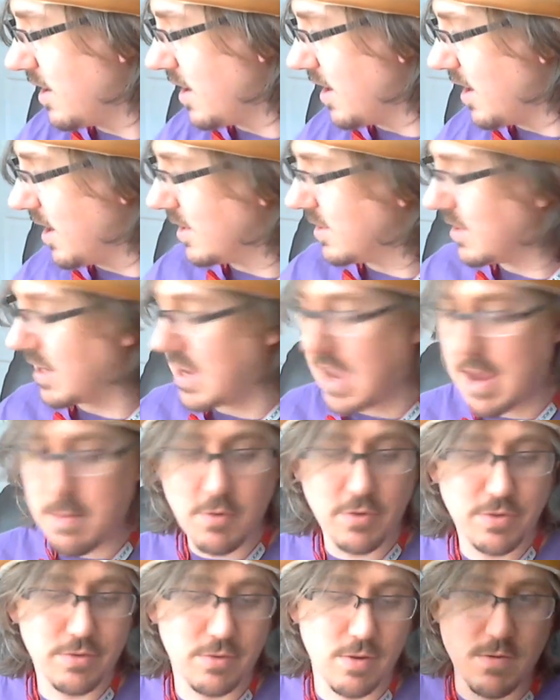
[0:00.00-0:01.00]
the
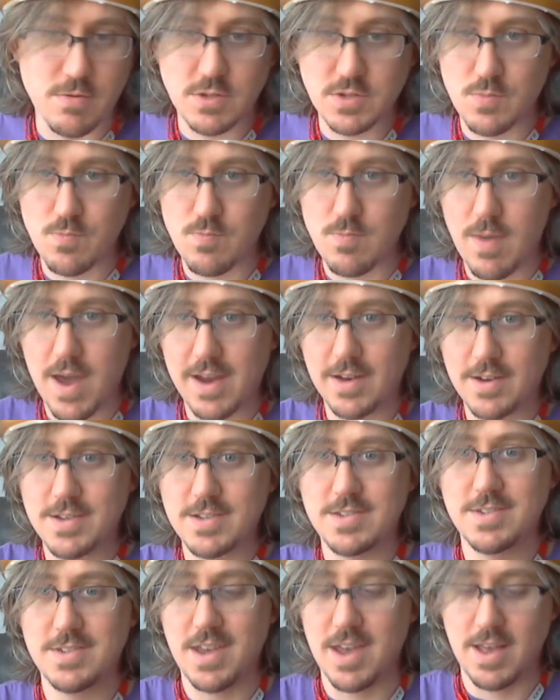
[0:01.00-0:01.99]
Game of Thrones
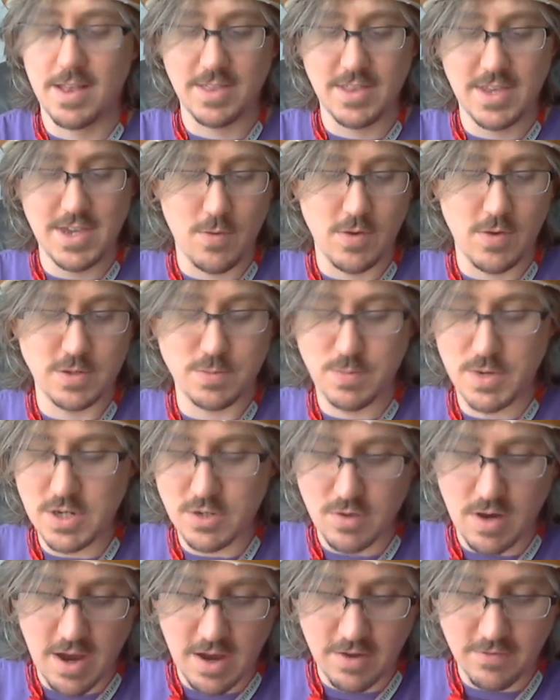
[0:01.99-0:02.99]
magnets and the
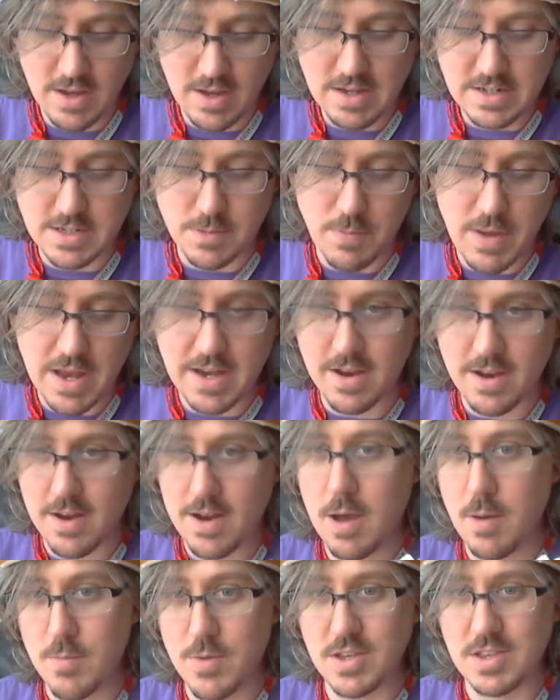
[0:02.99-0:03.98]
USB drive, depending
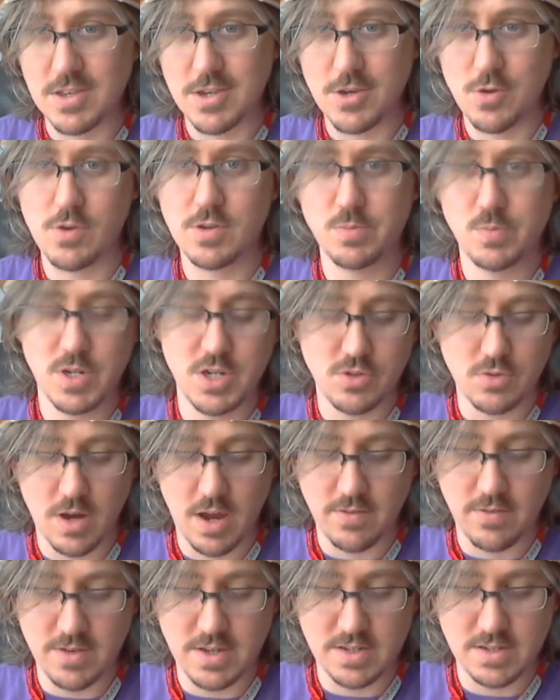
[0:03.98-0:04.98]
on how big the USB
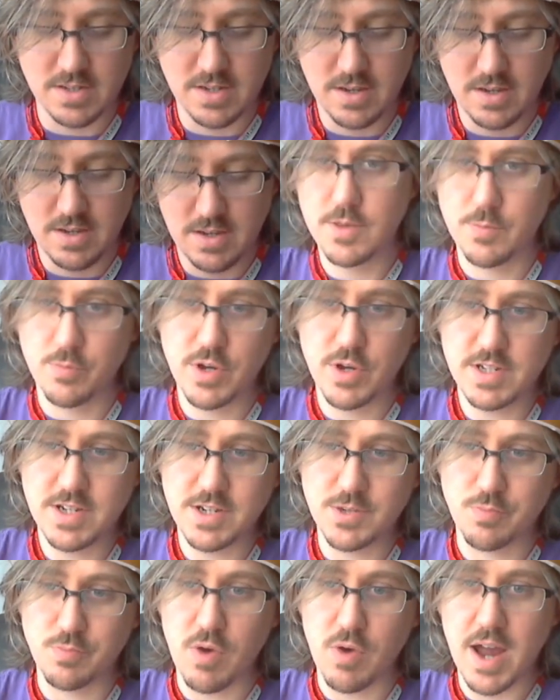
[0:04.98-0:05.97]
drive is. The
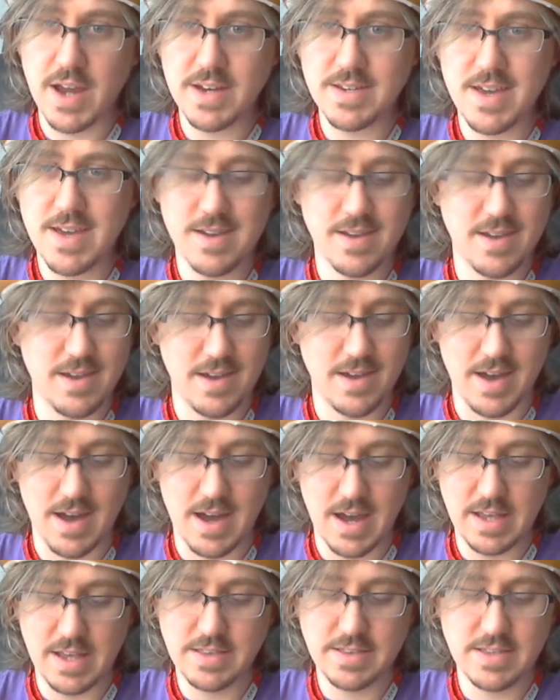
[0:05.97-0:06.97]
Princess Bride deck,
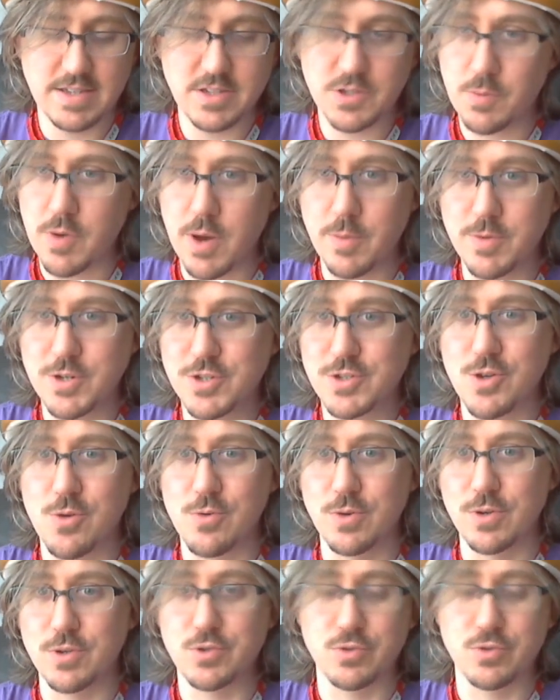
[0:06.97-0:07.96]
this will probably just
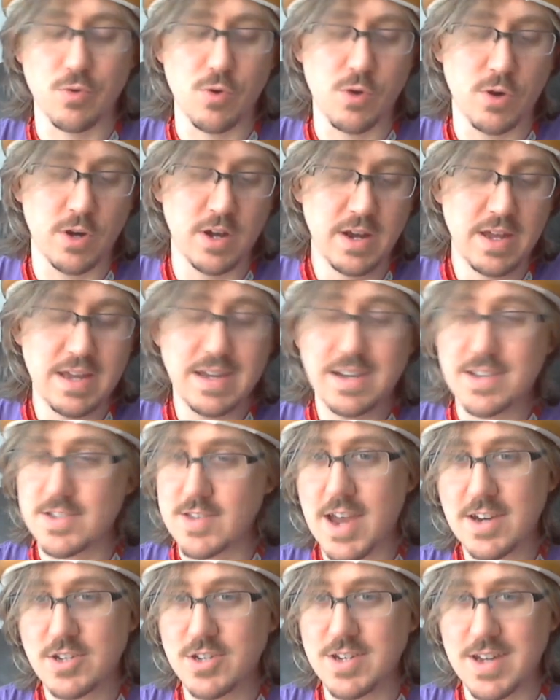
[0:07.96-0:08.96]
go in a drawer,
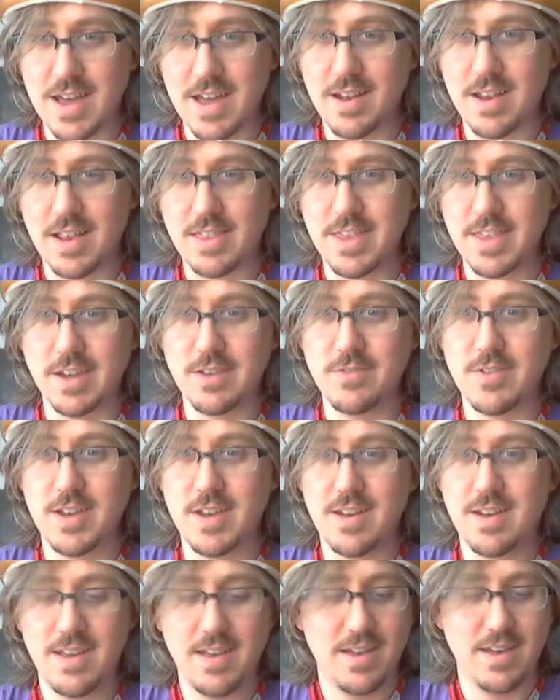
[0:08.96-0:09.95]
because actually now that I think of
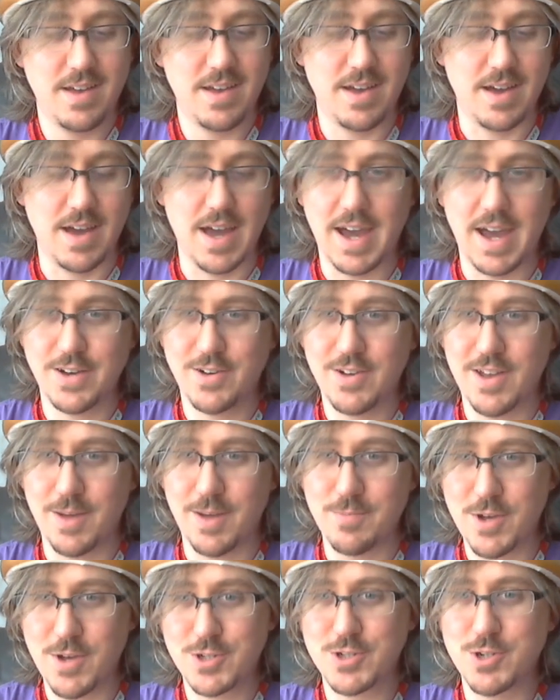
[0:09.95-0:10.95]
it,
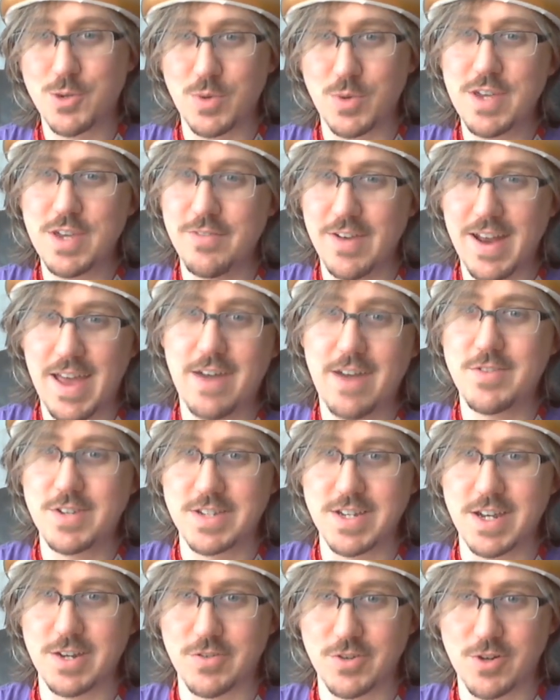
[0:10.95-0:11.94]
I'm not sure we even have
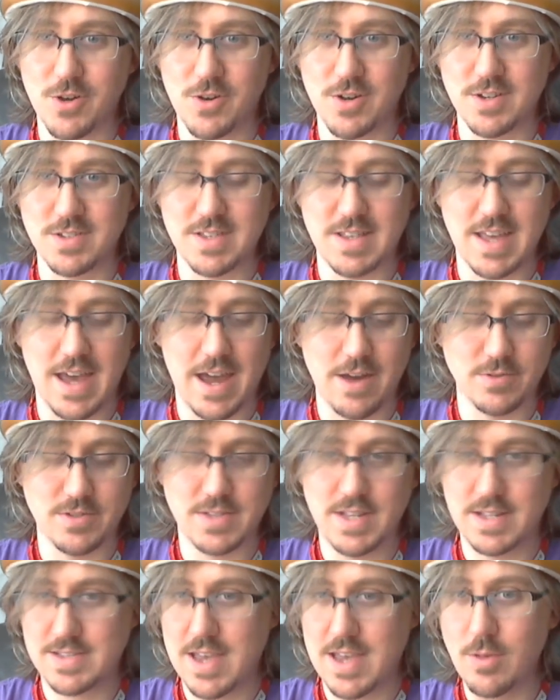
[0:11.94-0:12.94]
a deck of cards in the
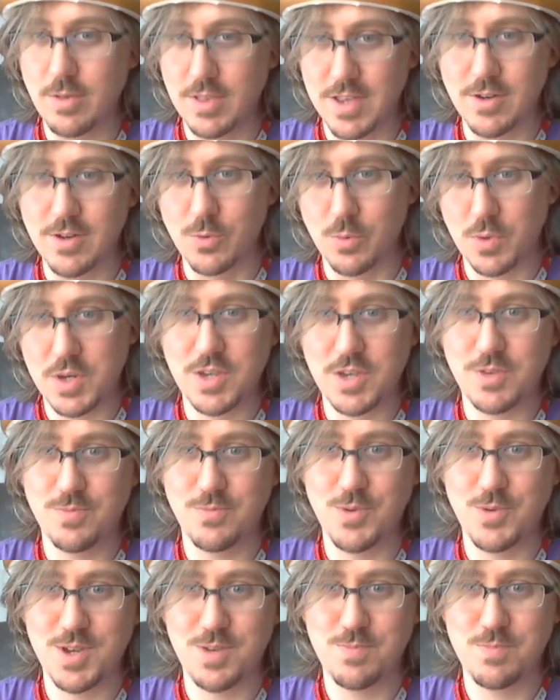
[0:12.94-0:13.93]
house. That's how little we
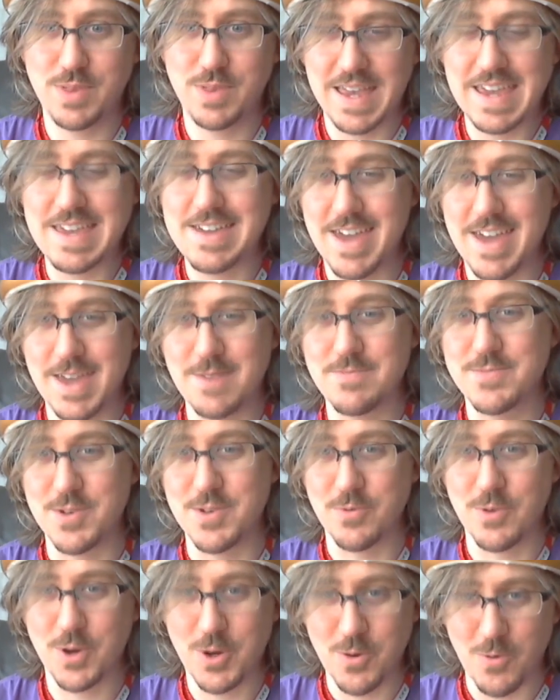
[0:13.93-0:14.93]
play
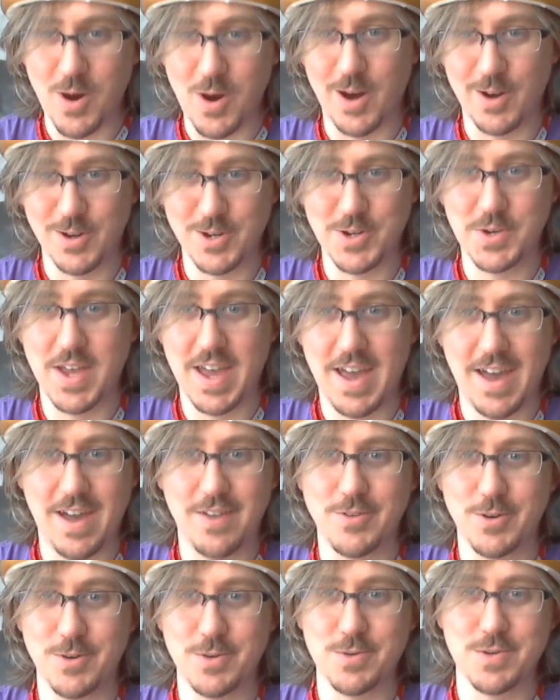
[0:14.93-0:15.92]
games that require you to
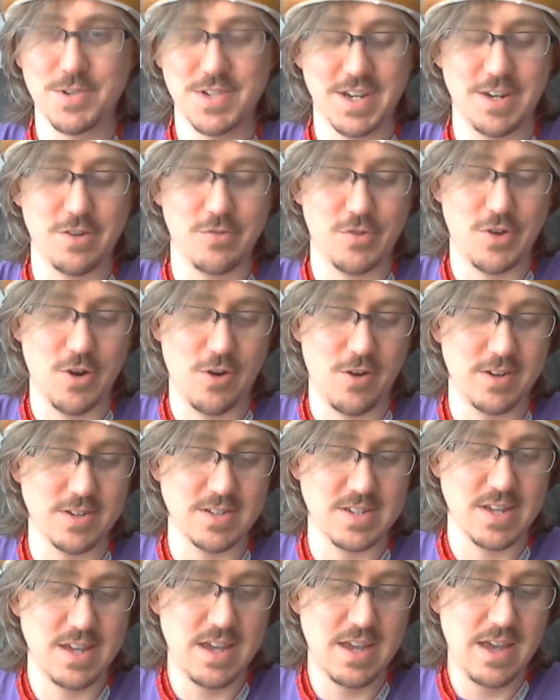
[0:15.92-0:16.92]
have your own deck of
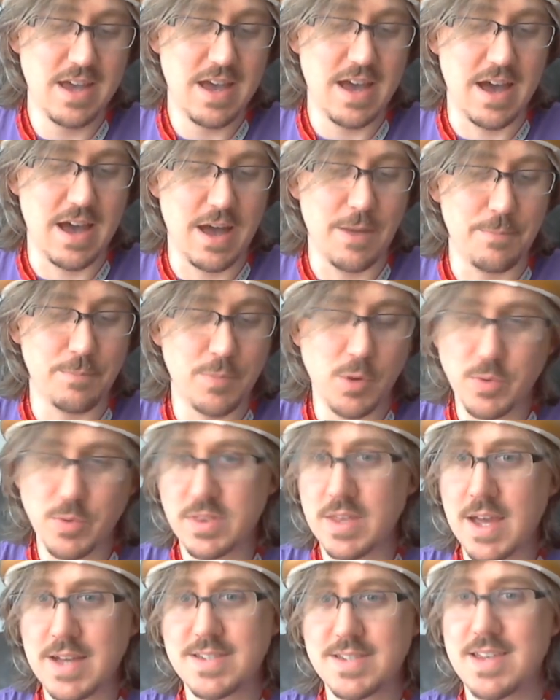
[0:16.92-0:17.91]
cards. But
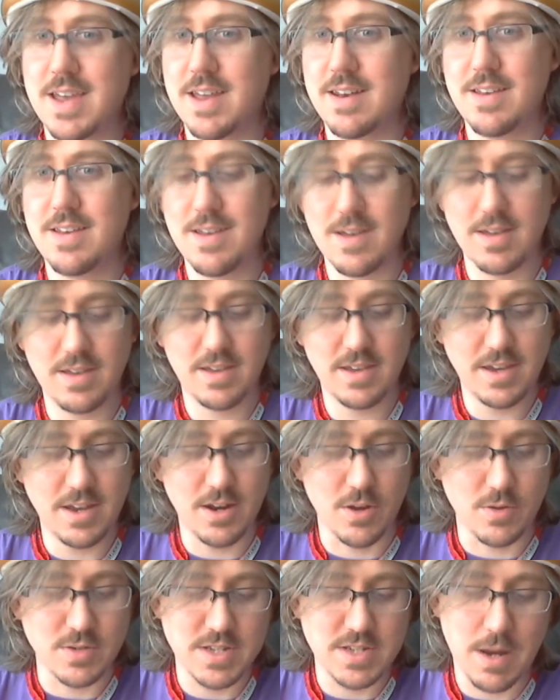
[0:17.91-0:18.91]
with that said,
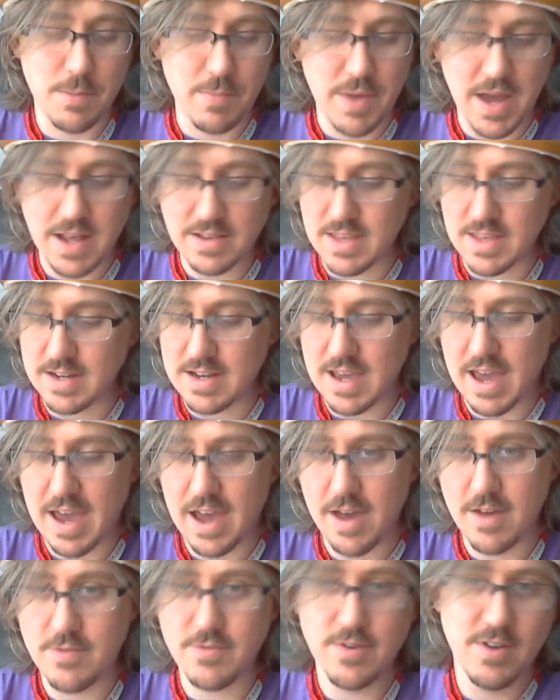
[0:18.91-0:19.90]
you know, it's not a bad thing to
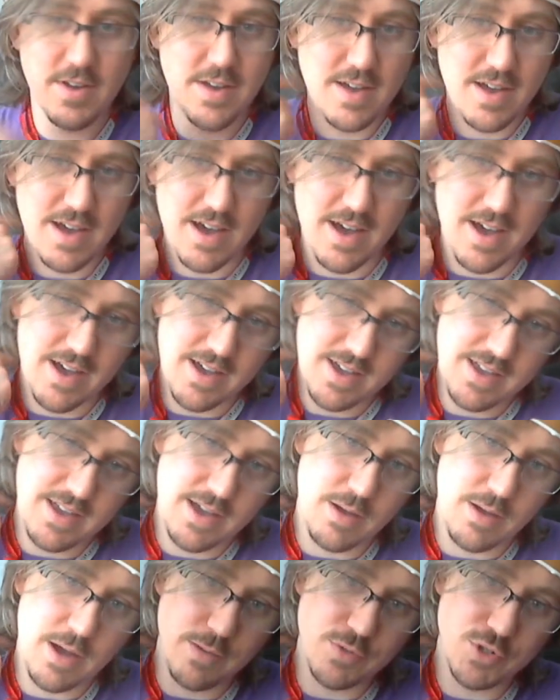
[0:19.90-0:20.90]
have.
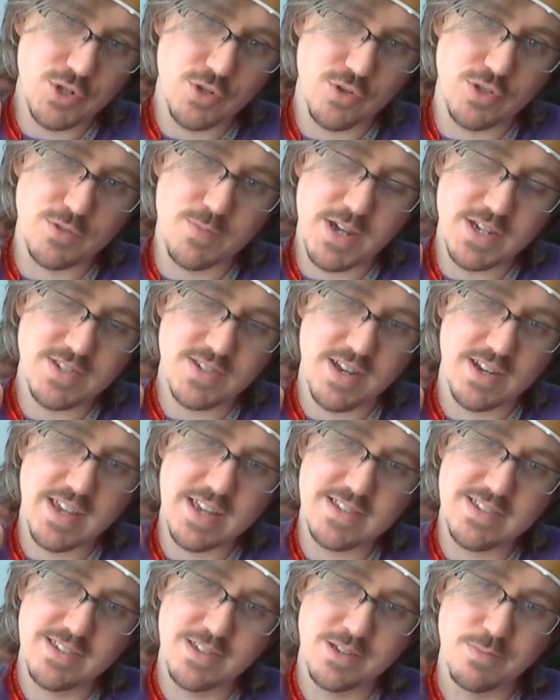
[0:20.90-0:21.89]
I'm sure as my
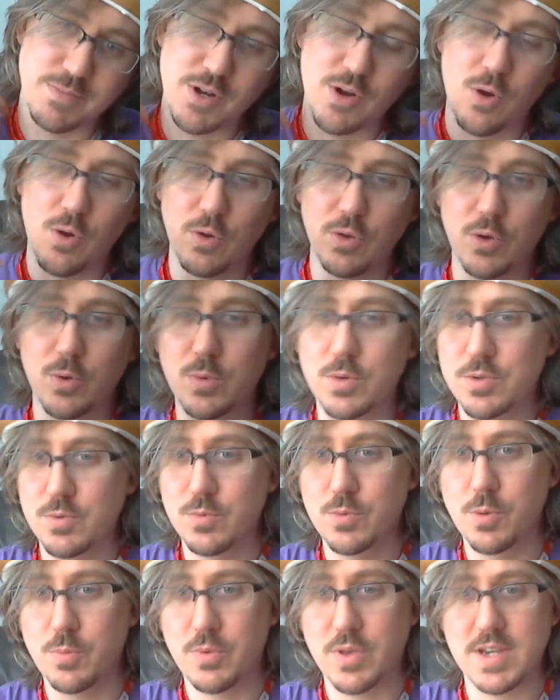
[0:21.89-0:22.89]
son gets a little bit older,
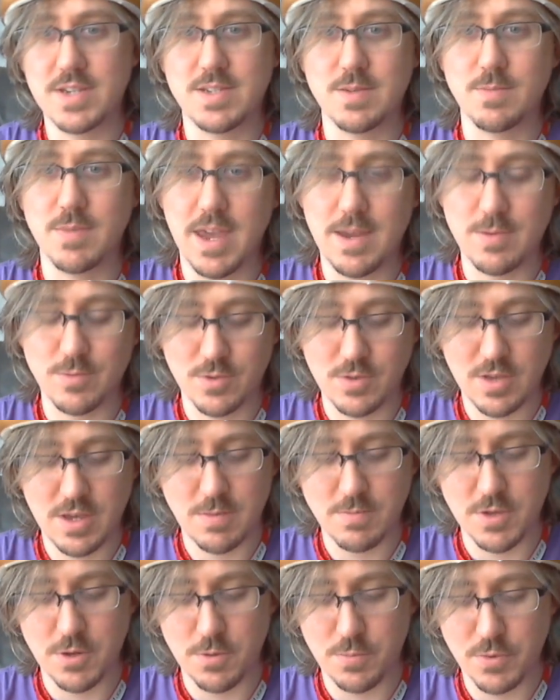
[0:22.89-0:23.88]
we'll play some games
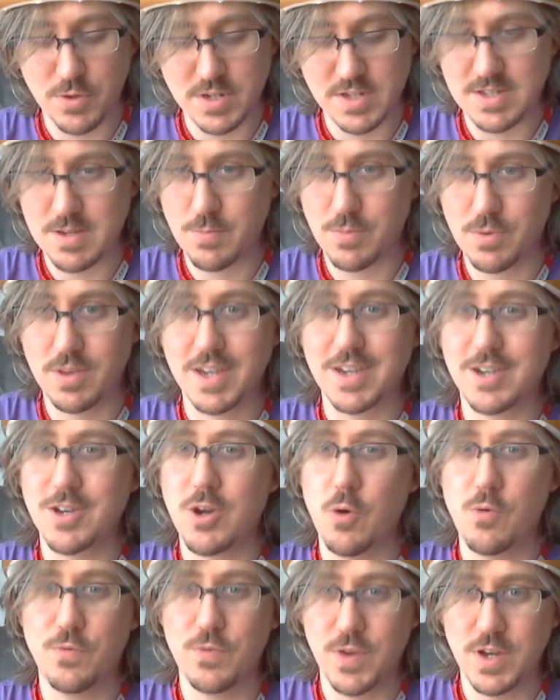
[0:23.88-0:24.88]
with him that are pretty simple,
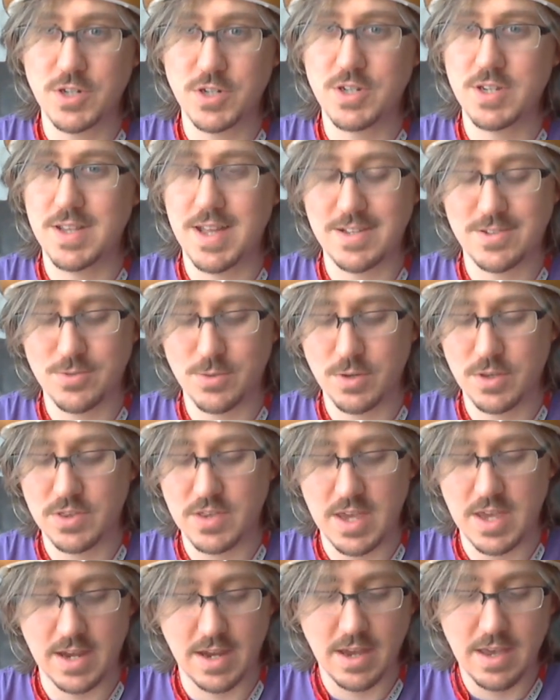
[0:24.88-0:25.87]
like Go Fish and that
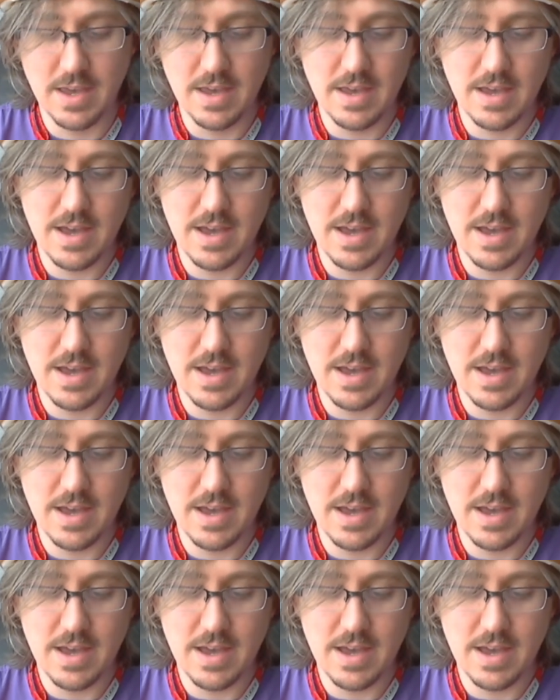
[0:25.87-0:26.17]
sort of thing.